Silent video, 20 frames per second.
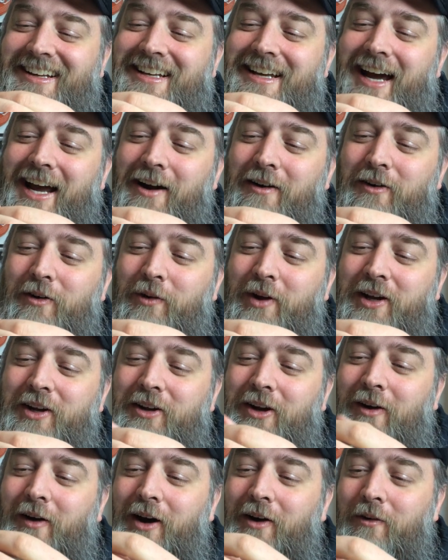yeah, I don't really
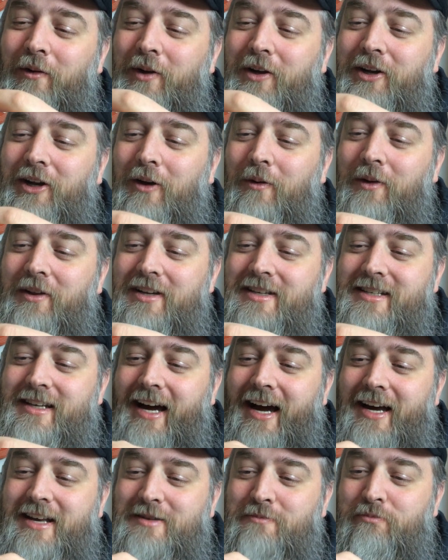know. I don't really know what this
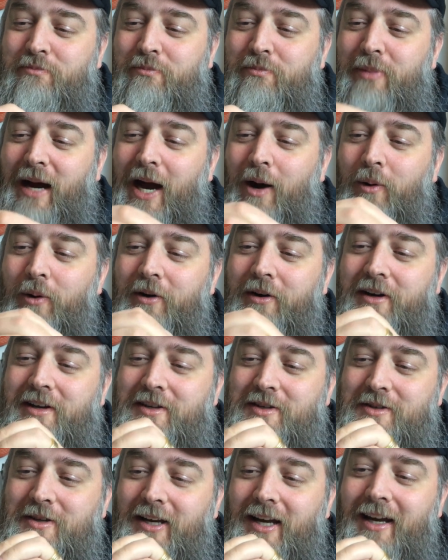guy's power
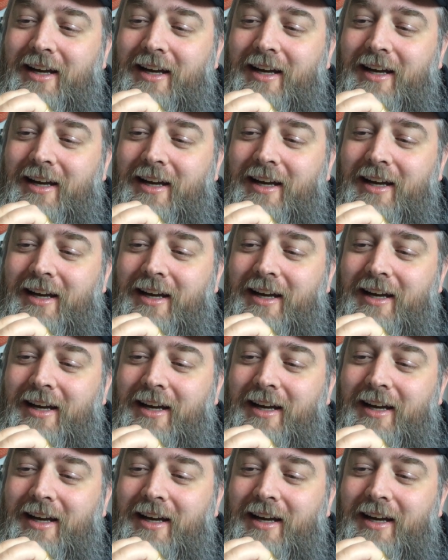is.